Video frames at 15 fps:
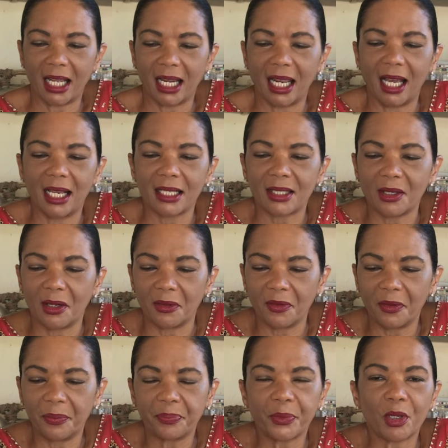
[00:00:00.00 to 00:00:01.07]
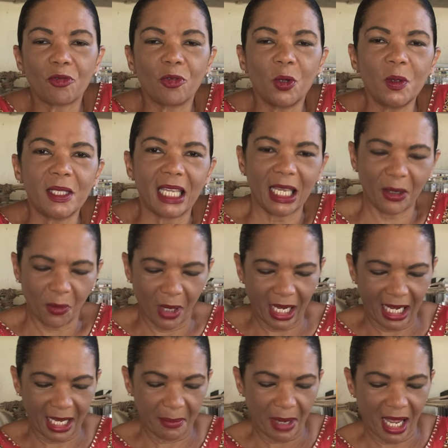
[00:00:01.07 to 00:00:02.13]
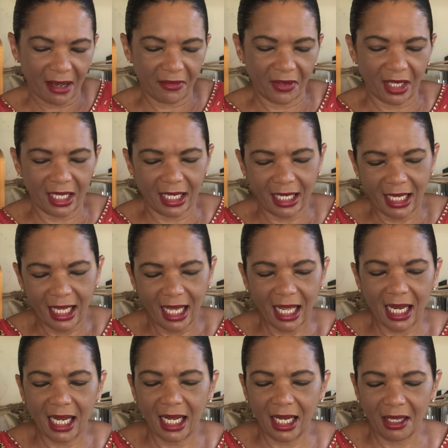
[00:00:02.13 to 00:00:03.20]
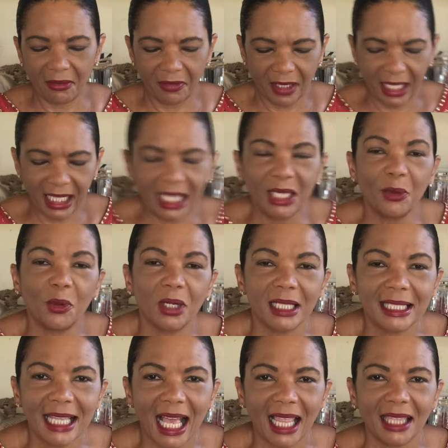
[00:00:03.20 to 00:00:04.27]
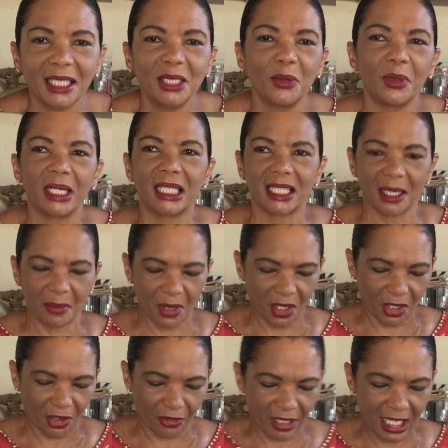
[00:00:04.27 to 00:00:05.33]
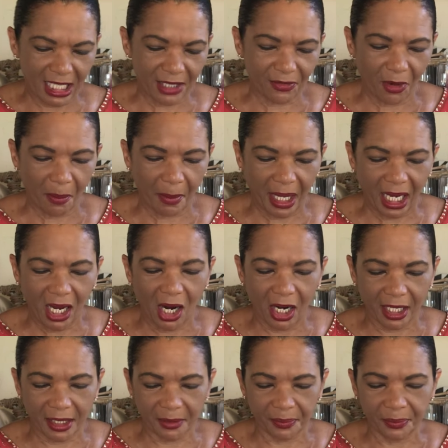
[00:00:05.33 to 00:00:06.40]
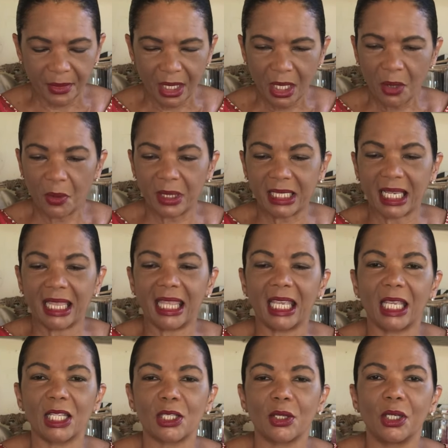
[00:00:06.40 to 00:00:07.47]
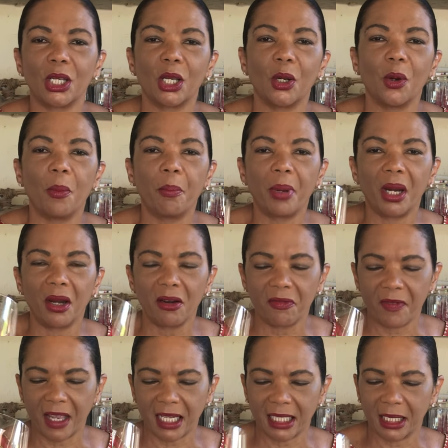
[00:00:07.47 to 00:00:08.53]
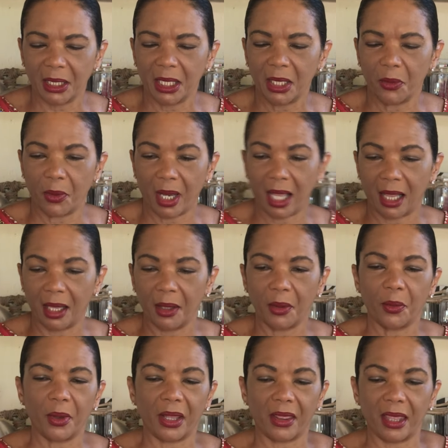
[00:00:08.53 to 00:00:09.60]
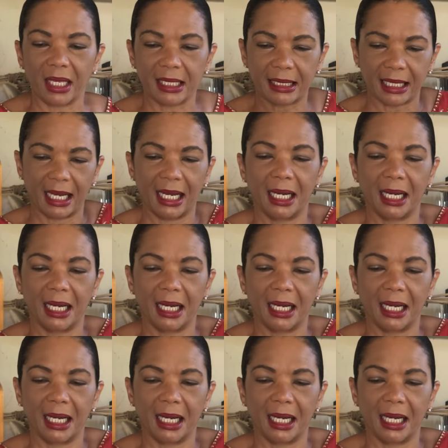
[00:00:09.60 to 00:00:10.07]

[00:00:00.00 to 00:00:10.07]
a glass of rosé while I'm having a lovely quinoa salad with some greens from my garden, which I think is going to go perfectly well with this